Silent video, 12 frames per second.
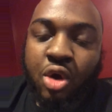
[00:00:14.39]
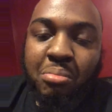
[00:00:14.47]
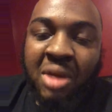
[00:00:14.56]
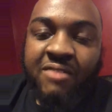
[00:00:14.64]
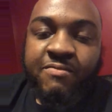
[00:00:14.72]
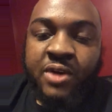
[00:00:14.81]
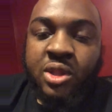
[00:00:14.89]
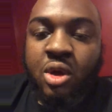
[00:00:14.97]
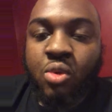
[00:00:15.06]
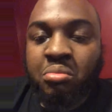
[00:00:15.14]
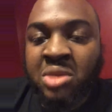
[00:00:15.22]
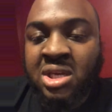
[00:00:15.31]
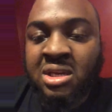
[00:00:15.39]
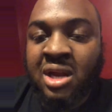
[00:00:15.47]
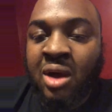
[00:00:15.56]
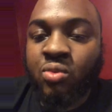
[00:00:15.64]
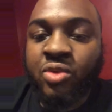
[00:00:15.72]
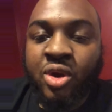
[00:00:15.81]
my fellow men
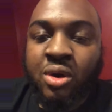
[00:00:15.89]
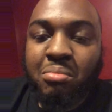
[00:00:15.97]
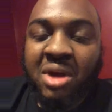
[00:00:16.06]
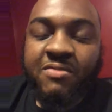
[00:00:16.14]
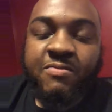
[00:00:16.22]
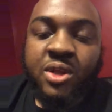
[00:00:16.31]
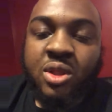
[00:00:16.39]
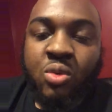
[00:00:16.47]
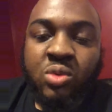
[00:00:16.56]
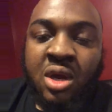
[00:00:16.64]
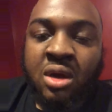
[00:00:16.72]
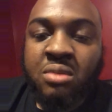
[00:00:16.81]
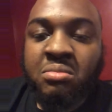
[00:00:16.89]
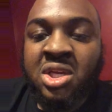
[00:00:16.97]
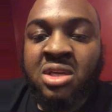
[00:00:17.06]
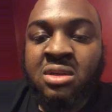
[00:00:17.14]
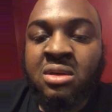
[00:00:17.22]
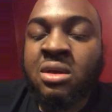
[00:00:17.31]
out there, my fellow young
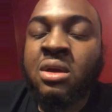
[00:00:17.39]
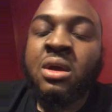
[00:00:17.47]
men,